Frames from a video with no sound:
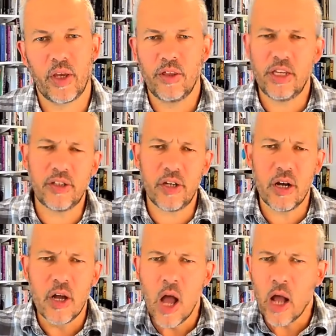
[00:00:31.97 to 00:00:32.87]
These are
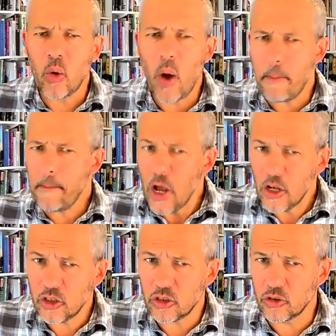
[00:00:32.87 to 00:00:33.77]
quite
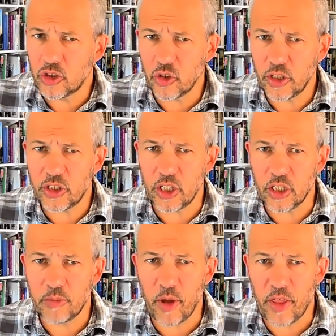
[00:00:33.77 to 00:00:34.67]
personal
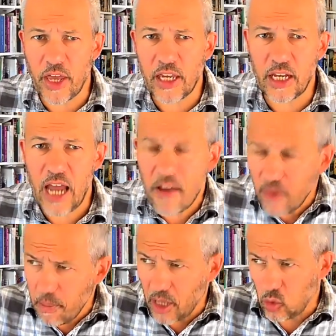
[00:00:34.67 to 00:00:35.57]
choices, but they can have a
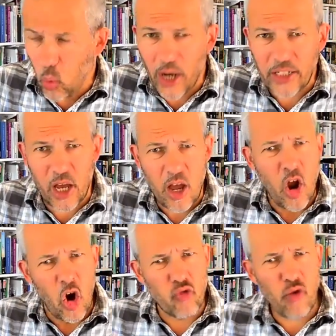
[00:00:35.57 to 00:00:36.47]
much wider
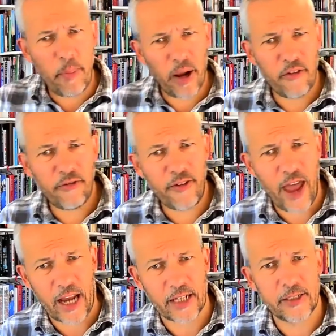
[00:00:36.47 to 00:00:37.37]
ripple
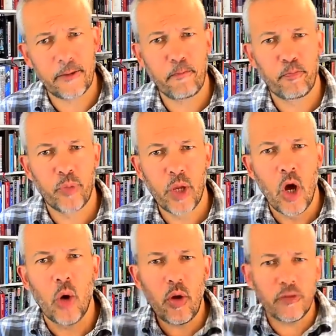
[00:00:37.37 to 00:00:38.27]
effect.
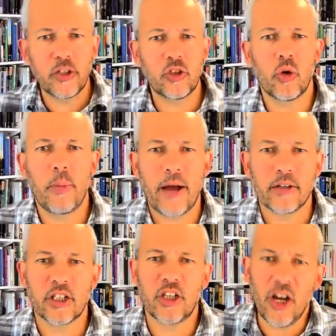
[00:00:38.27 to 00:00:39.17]
We often talk about
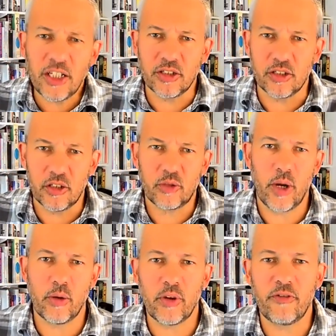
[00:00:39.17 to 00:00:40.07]
guidance when
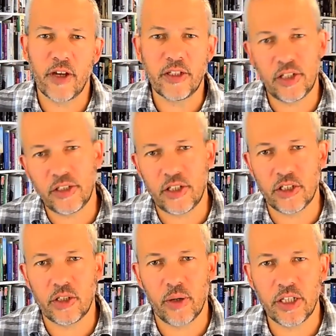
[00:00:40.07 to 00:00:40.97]
we face these
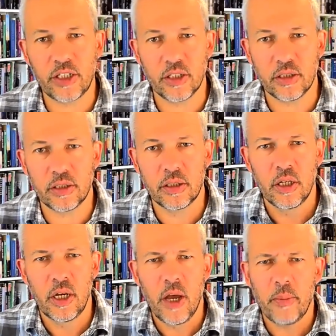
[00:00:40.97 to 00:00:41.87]
situations,
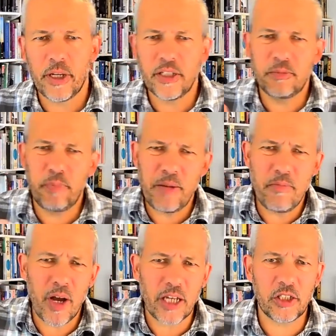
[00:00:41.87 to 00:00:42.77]
but it's been
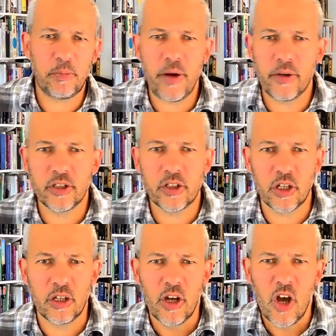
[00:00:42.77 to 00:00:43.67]
my experience that
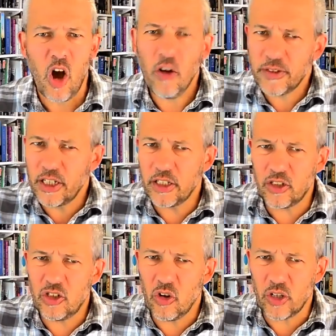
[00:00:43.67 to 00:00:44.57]
often it's
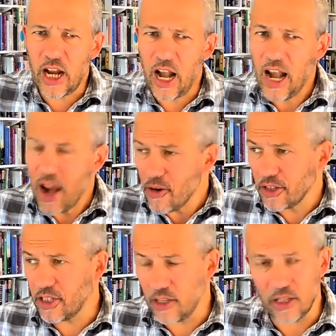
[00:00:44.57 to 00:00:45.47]
not
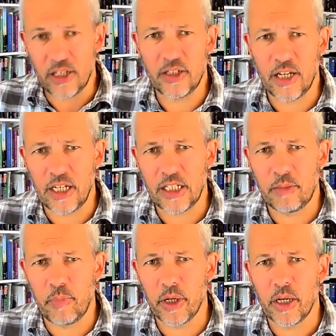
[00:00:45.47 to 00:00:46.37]
clarity that is needed,
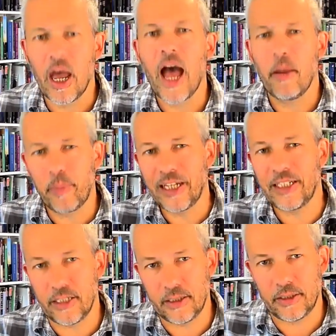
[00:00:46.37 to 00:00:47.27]
but
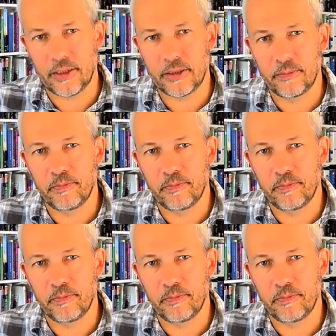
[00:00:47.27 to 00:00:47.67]
obedience.